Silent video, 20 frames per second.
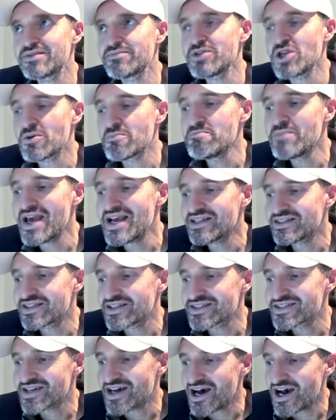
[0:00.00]
you know, make
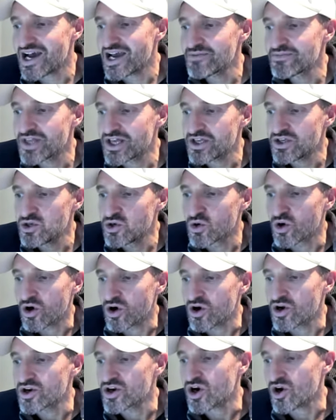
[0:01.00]
the time that you
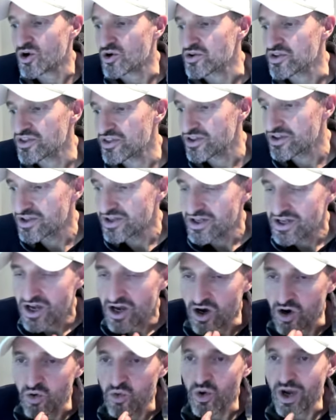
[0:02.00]
are on earth
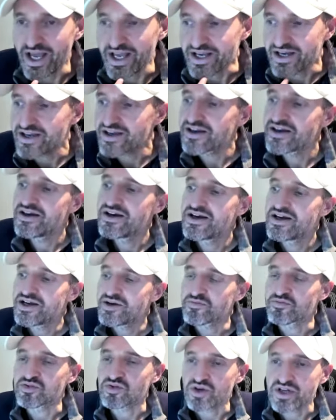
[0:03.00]
awake,
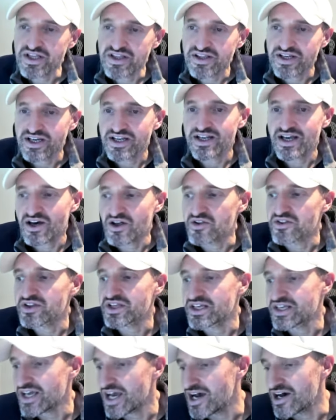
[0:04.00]
breathing and
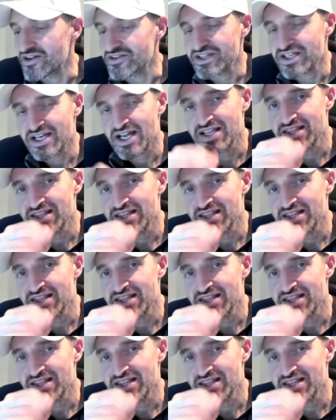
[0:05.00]
healthy count. And